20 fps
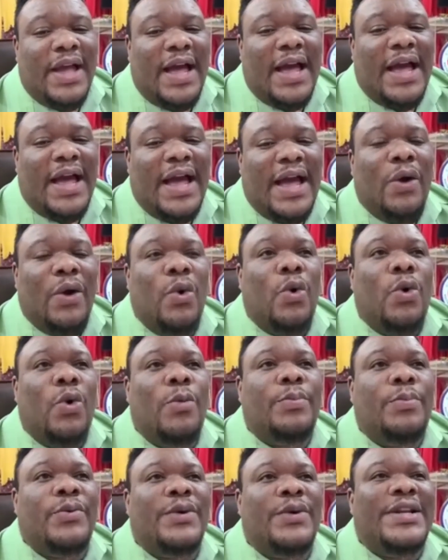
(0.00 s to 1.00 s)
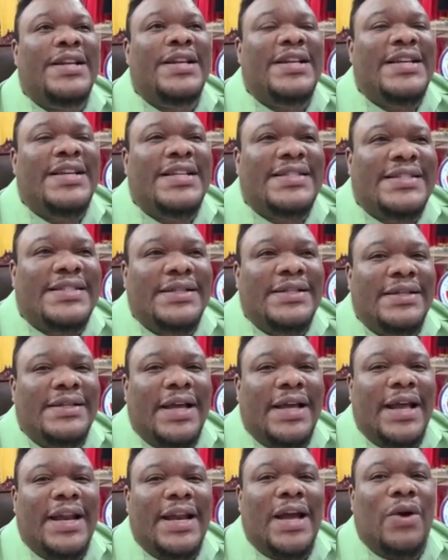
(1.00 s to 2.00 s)
I hope you will listen and
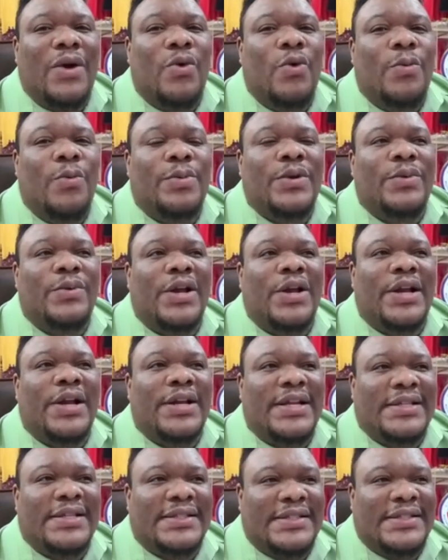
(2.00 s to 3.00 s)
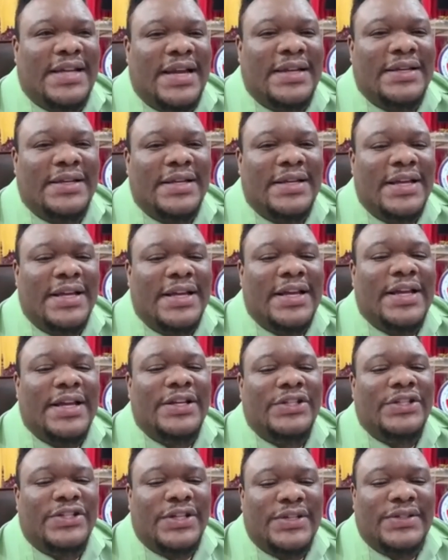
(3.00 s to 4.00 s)
I hope you will understand
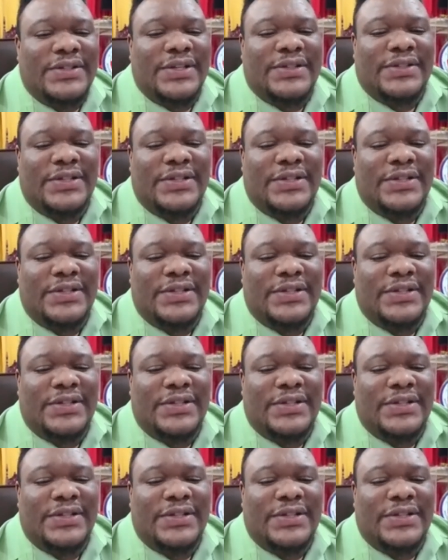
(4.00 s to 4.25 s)
in Jesus'